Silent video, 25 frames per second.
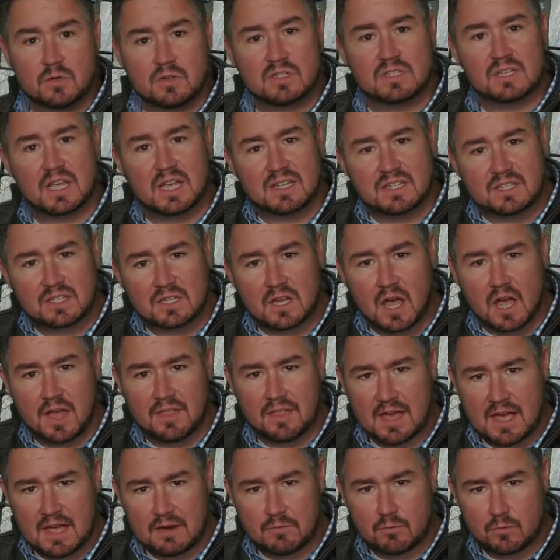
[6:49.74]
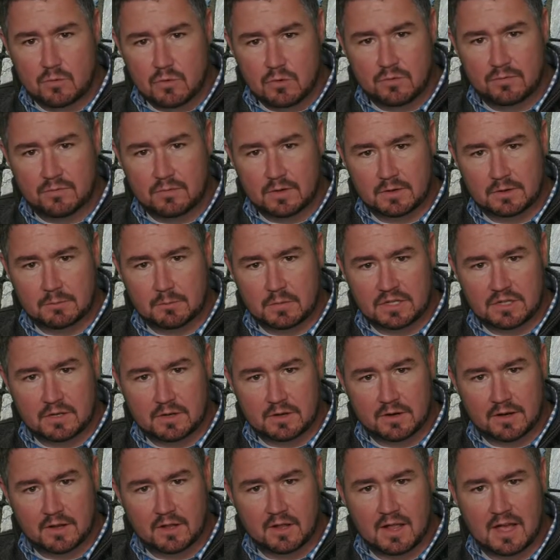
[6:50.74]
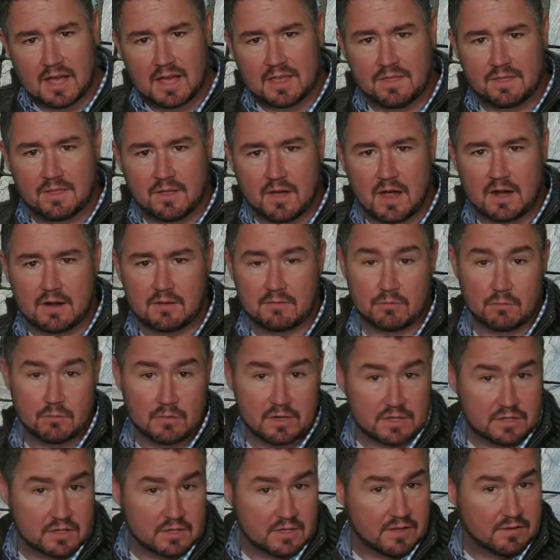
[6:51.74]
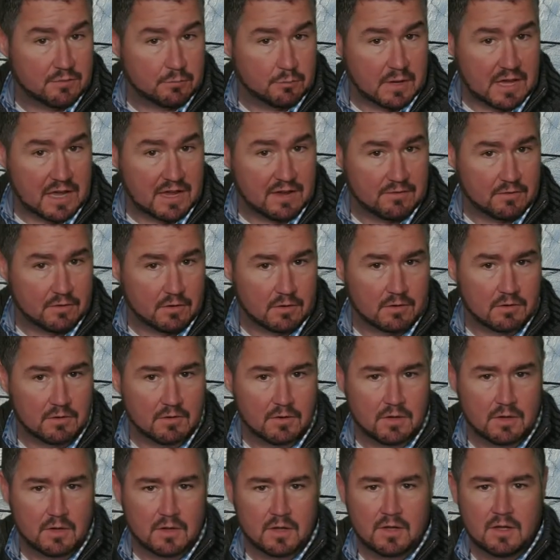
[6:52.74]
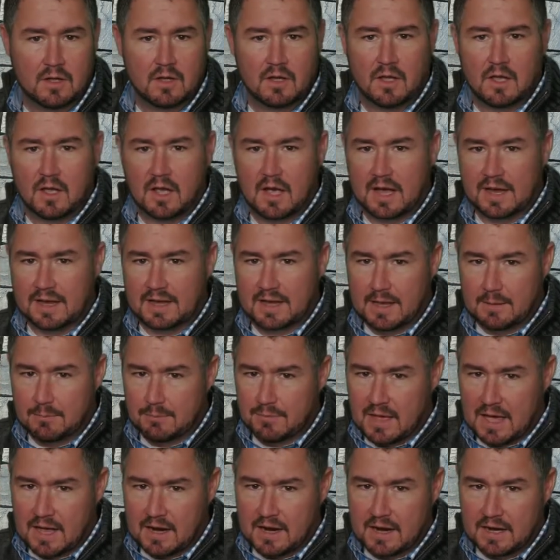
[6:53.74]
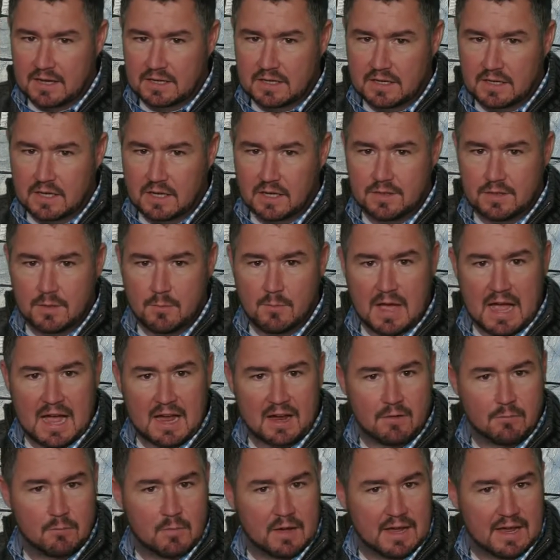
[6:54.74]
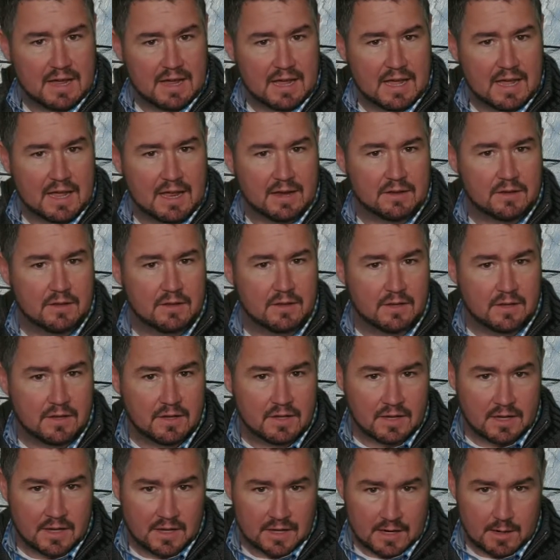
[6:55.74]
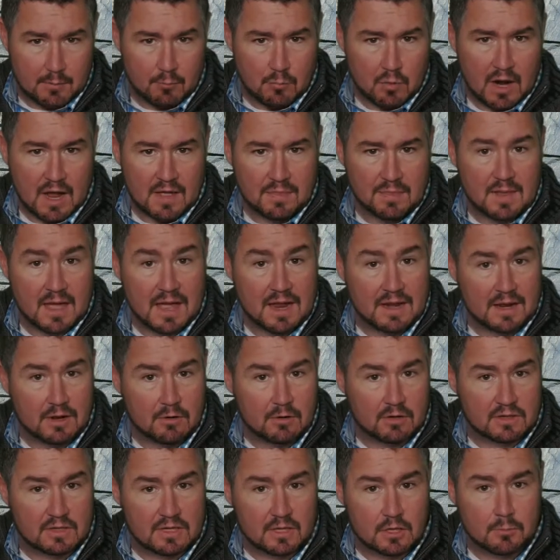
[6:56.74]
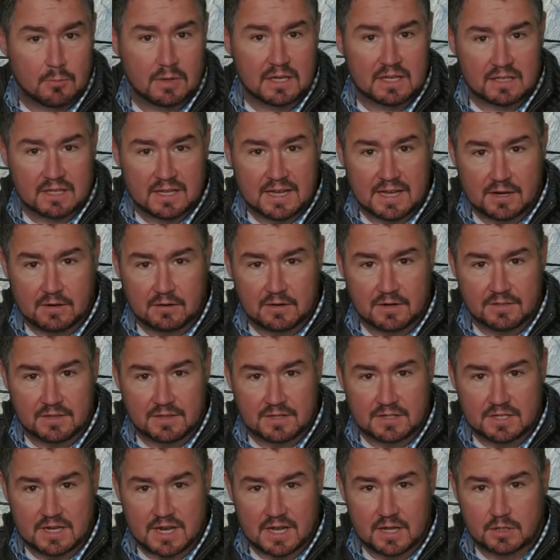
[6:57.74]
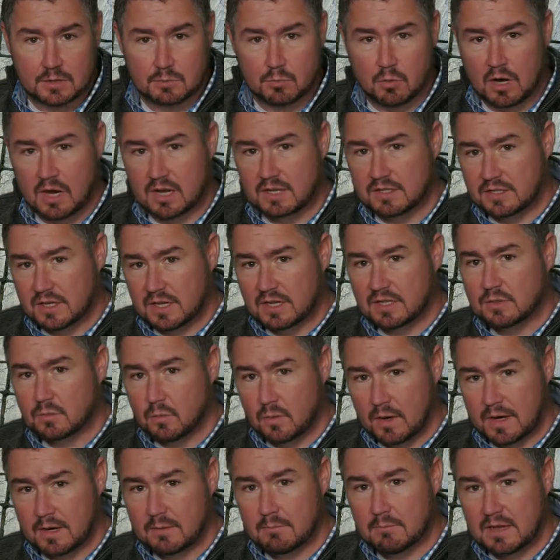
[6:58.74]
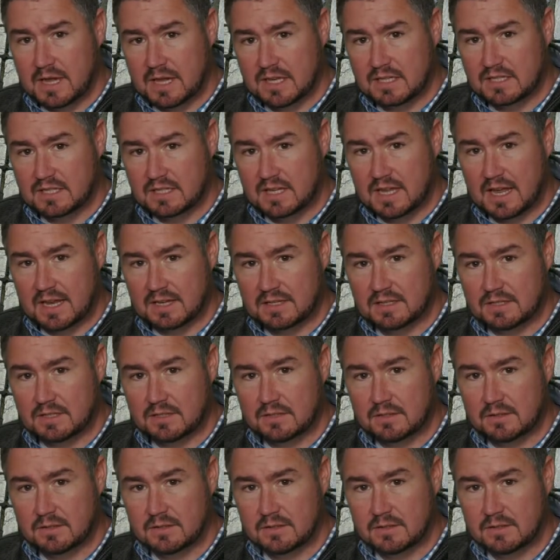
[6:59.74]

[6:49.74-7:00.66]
as I saw that roofing material, I thought of Richcliffe Paver. I kept that idea in the back of my head, and I brought that out a little bit later in the sales process when it made sense.